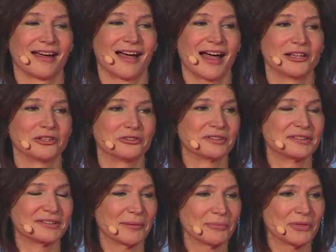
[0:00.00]
I learn
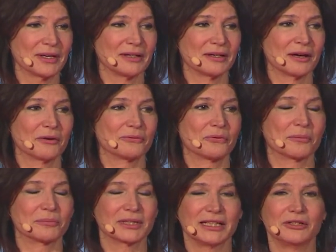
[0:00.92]
something
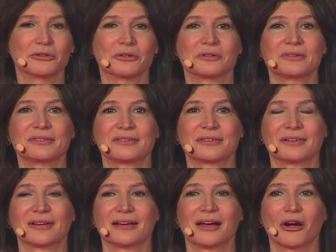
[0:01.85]
from leaders
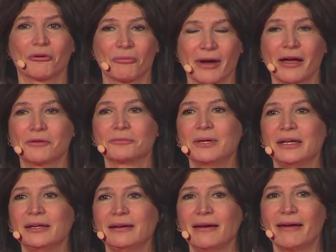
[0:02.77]
around
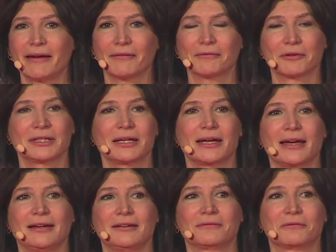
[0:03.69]
me every
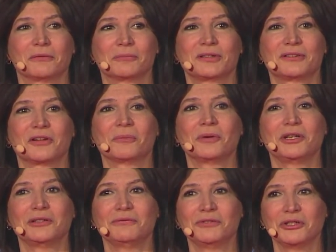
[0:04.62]
day, from so
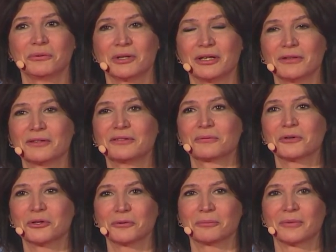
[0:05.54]
many of you in this
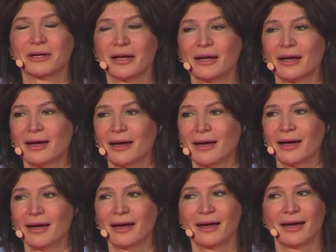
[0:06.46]
room.
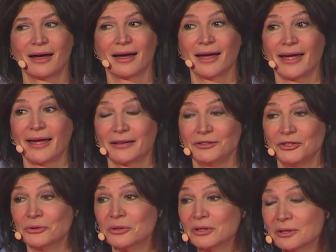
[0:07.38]
And
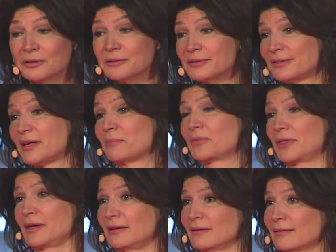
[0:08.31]
you'll learn
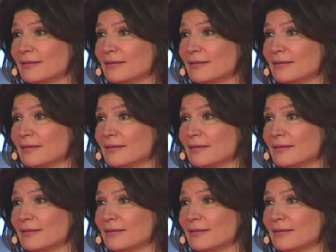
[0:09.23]
something